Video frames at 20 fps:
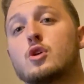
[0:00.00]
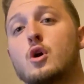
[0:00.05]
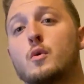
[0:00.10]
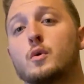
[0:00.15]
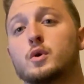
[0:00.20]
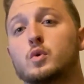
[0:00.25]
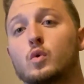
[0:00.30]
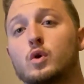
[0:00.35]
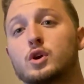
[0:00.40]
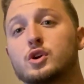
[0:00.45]

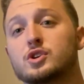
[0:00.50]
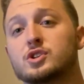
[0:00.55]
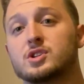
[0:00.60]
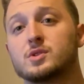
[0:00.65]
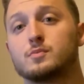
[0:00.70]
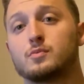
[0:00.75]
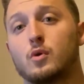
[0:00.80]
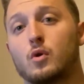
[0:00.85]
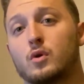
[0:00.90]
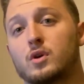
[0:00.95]
Knowing where your
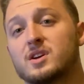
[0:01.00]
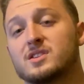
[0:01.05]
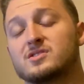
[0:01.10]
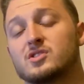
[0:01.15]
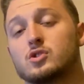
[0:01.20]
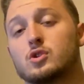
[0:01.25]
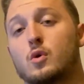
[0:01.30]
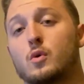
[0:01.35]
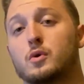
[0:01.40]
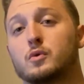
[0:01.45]
support is
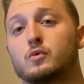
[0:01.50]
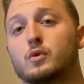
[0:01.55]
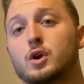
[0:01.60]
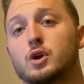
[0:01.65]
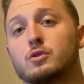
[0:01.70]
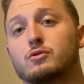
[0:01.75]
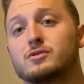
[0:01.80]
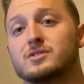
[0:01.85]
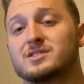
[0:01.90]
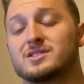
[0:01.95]
and knowing where
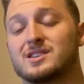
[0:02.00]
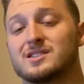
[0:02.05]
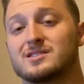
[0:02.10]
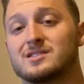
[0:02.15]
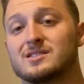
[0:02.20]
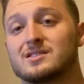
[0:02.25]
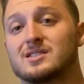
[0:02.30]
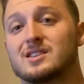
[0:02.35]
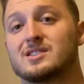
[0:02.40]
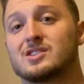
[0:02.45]
your
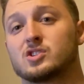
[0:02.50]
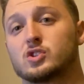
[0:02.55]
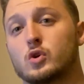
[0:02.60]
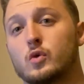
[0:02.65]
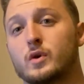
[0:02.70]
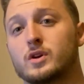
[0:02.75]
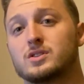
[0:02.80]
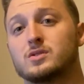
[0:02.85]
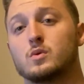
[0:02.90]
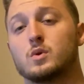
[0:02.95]
resistance is
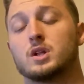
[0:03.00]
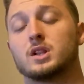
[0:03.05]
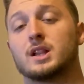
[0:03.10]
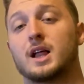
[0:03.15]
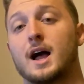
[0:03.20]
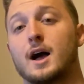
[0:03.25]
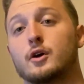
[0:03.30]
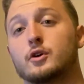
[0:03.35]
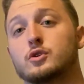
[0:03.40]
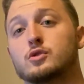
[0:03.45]
going to
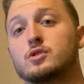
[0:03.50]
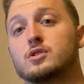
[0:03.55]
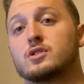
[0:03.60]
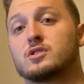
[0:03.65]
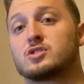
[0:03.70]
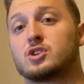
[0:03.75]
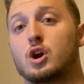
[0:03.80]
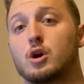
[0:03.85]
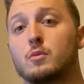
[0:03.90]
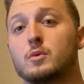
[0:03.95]
allow you to
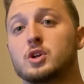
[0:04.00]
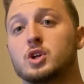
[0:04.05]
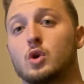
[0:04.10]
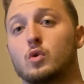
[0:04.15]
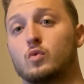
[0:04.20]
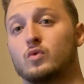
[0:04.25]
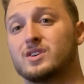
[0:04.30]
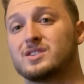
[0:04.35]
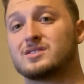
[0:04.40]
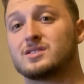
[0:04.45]
determine
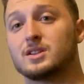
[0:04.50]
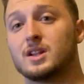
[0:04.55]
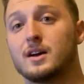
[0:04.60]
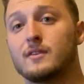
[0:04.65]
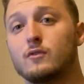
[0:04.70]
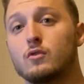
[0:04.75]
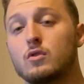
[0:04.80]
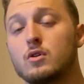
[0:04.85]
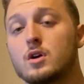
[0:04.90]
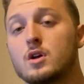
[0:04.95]
your risk
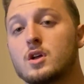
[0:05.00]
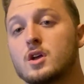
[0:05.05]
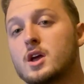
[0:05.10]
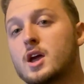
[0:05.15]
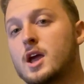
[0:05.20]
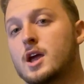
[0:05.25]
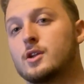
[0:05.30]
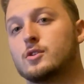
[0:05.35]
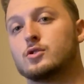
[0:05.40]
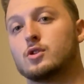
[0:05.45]
level
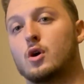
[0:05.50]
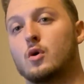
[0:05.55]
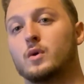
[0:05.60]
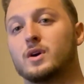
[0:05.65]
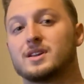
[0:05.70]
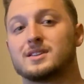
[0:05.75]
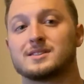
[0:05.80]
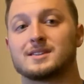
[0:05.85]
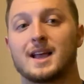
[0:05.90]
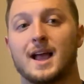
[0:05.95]
and know
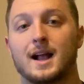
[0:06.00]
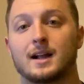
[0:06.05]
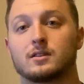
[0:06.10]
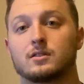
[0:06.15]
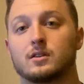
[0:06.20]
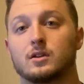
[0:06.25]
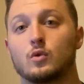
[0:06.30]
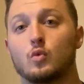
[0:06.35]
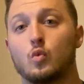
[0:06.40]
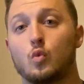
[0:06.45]

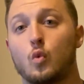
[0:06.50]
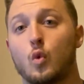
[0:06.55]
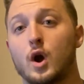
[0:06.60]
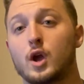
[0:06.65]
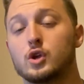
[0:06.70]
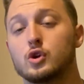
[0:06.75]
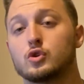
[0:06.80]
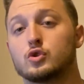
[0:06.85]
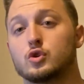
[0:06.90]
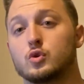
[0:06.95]
exactly
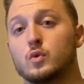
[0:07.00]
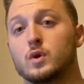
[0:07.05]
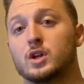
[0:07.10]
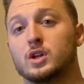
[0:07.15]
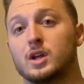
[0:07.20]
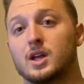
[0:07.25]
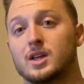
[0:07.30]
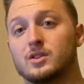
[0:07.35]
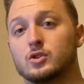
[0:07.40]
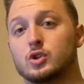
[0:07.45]
what you're
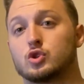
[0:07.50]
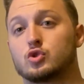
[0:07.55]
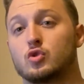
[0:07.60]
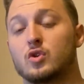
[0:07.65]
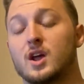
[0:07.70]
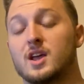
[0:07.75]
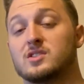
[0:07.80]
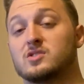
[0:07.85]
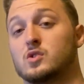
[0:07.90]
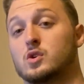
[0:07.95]
doing in the
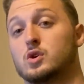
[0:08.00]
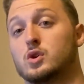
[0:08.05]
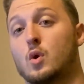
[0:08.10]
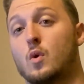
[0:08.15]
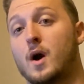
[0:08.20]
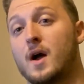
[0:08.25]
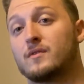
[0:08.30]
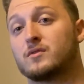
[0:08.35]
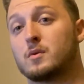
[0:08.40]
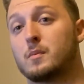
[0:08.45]
trade so you
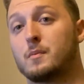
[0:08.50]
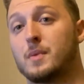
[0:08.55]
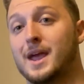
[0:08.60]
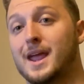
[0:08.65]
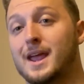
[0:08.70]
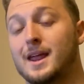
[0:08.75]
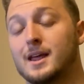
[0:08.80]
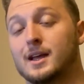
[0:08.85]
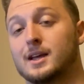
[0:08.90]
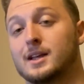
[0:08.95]
don't have to
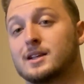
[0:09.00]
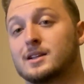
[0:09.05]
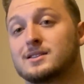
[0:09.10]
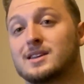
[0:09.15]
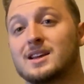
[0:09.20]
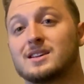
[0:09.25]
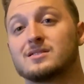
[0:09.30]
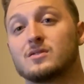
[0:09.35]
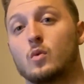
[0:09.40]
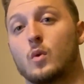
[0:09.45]
panic. It
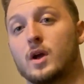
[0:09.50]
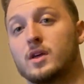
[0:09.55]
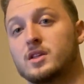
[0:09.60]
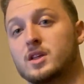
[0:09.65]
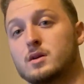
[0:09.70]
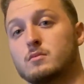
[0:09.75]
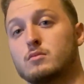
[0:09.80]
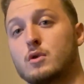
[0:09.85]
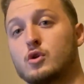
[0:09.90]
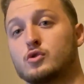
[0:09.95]
takes away
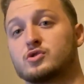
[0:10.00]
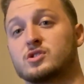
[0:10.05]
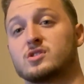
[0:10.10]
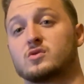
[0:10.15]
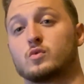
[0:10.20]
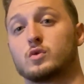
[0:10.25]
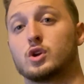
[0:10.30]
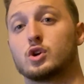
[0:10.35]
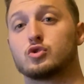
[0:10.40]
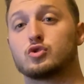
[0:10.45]
the
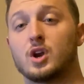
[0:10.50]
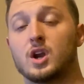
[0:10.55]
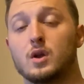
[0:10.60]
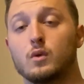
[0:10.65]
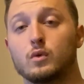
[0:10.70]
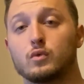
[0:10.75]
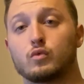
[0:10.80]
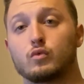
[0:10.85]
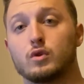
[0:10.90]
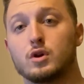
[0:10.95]
emotions. When you're
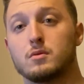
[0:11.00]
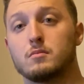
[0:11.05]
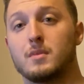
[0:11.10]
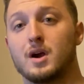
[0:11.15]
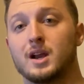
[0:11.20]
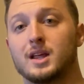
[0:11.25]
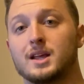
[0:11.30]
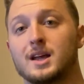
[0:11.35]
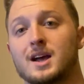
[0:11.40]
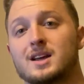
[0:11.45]
trading with real
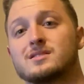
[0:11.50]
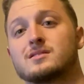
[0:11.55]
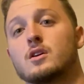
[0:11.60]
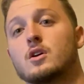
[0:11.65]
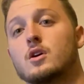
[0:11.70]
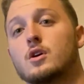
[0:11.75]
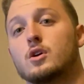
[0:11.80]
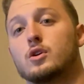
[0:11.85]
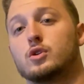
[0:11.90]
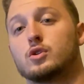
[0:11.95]
money, guys,
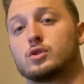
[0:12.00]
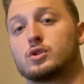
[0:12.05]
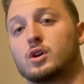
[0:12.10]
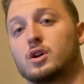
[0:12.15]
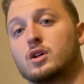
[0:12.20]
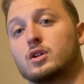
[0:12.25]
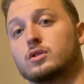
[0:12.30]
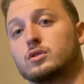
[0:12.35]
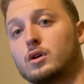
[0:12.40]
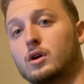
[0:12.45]
you're
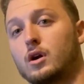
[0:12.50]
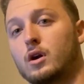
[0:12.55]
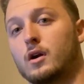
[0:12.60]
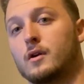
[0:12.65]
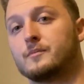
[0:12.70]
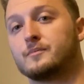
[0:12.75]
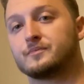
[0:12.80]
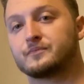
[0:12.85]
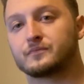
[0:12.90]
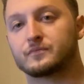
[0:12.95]
going to
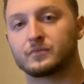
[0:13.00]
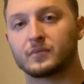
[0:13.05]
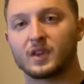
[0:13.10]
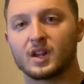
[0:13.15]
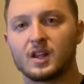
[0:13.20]
learn